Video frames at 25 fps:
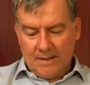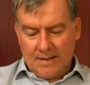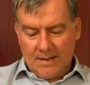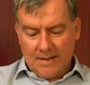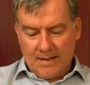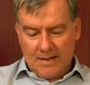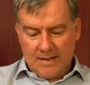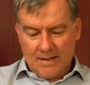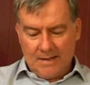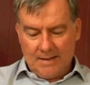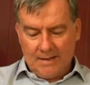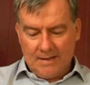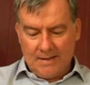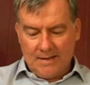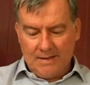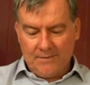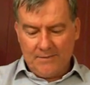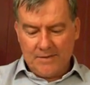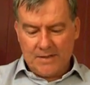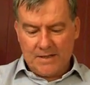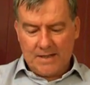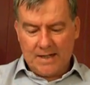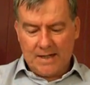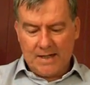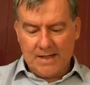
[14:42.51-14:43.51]
And in
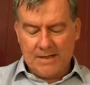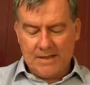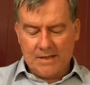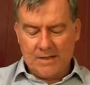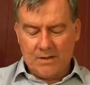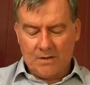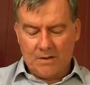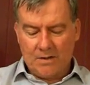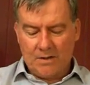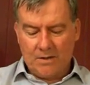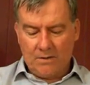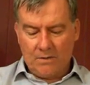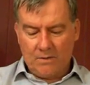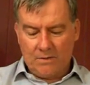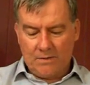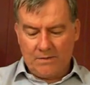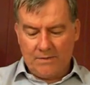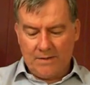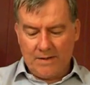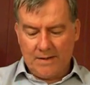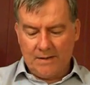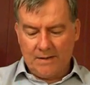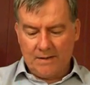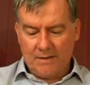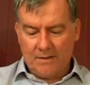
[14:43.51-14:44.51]
this case, His Honour looked
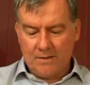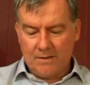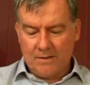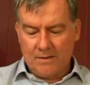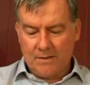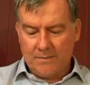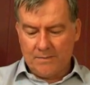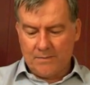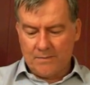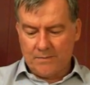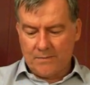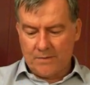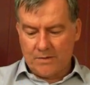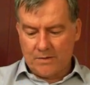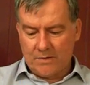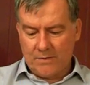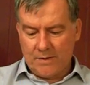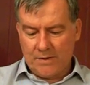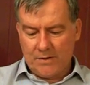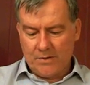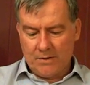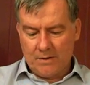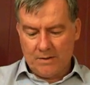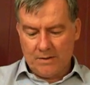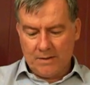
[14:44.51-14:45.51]
then, in terms of
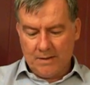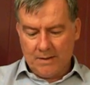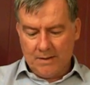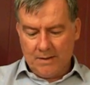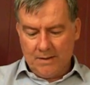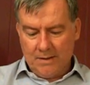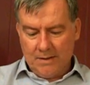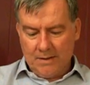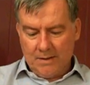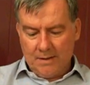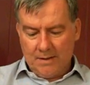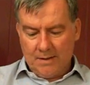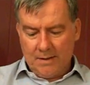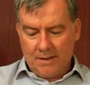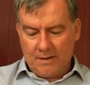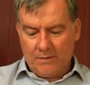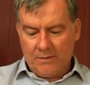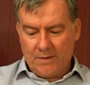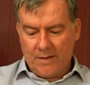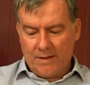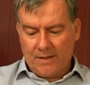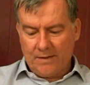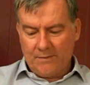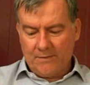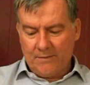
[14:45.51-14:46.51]
discretion, at
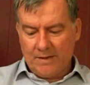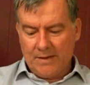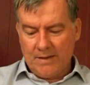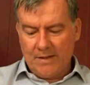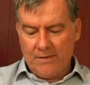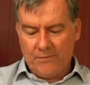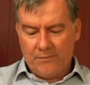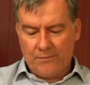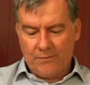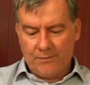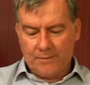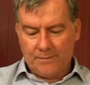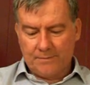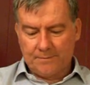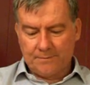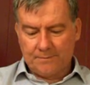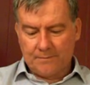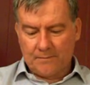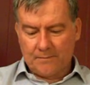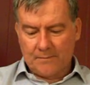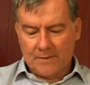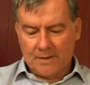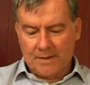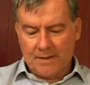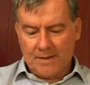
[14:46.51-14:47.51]
granting relief,
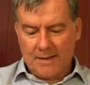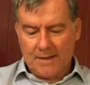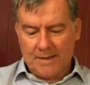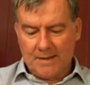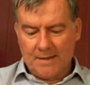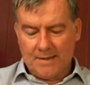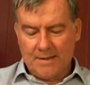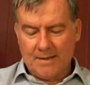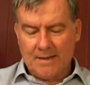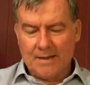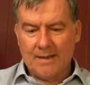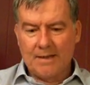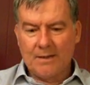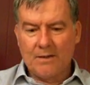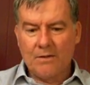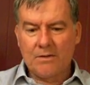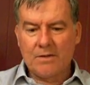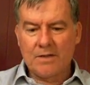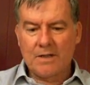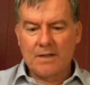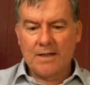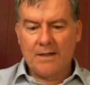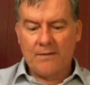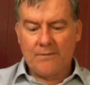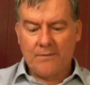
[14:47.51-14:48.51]
and he
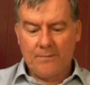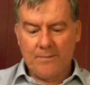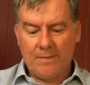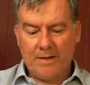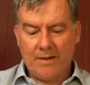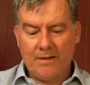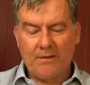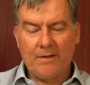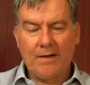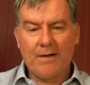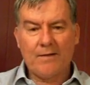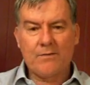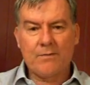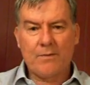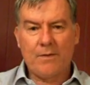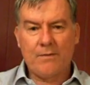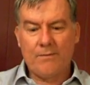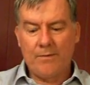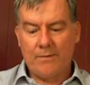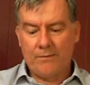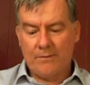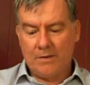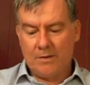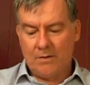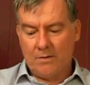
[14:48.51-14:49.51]
looks at that from paragraphs
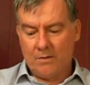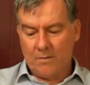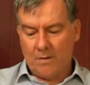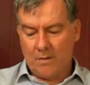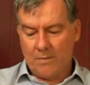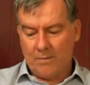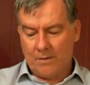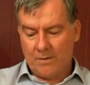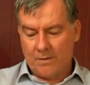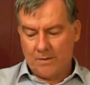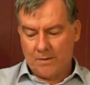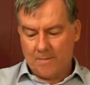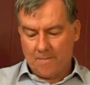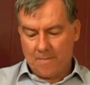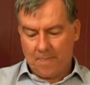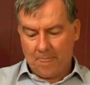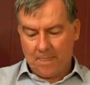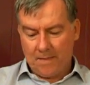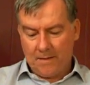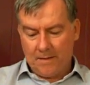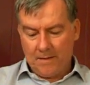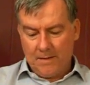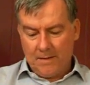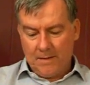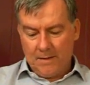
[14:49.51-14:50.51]
152 onwards.
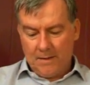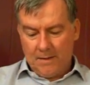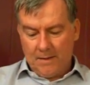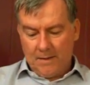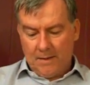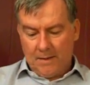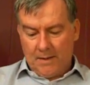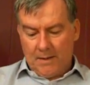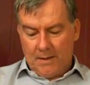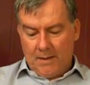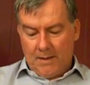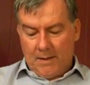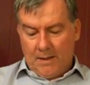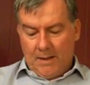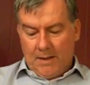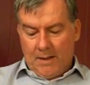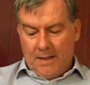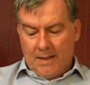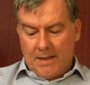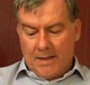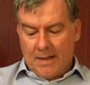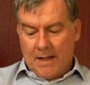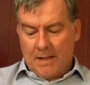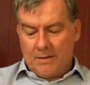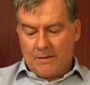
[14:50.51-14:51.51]

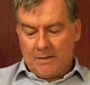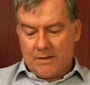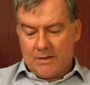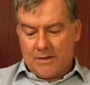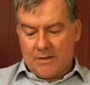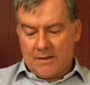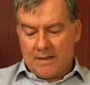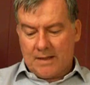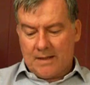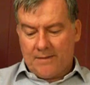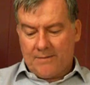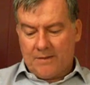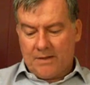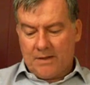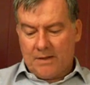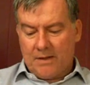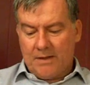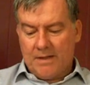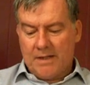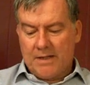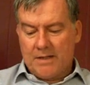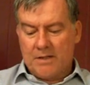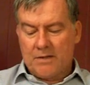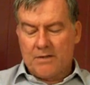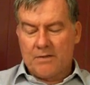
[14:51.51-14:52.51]
He notes that the
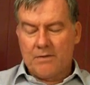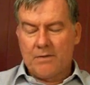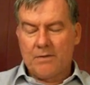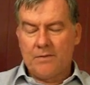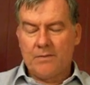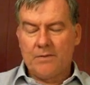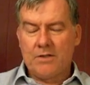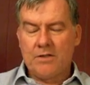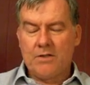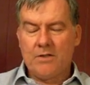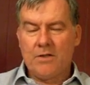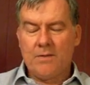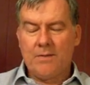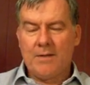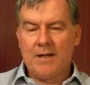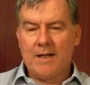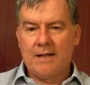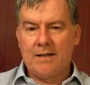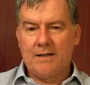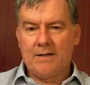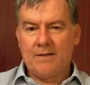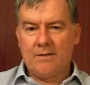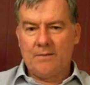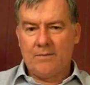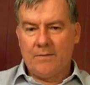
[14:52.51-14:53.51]
lease was
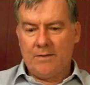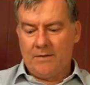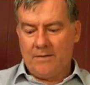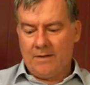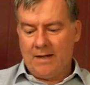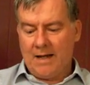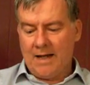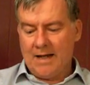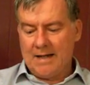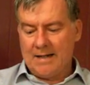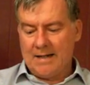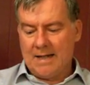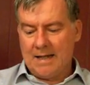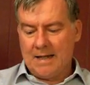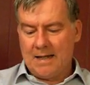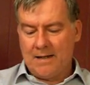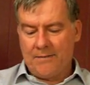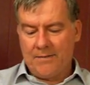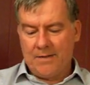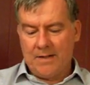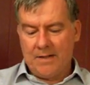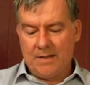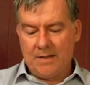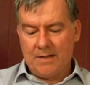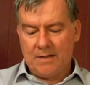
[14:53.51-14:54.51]
terminated with
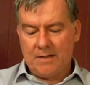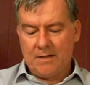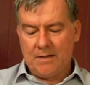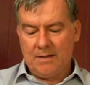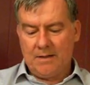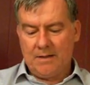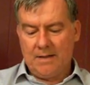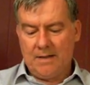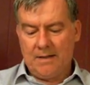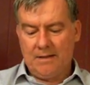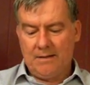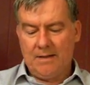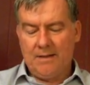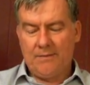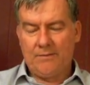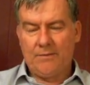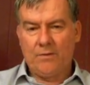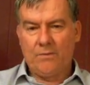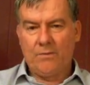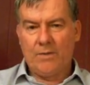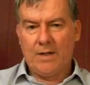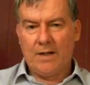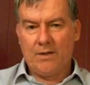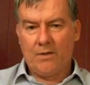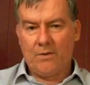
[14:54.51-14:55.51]
8.5 years left
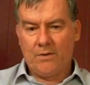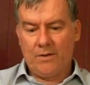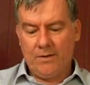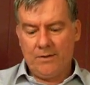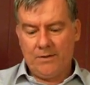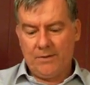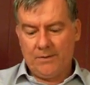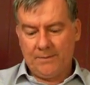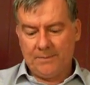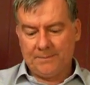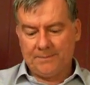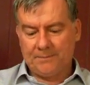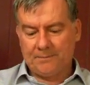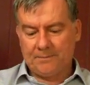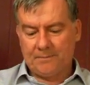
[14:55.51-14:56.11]
to run on it,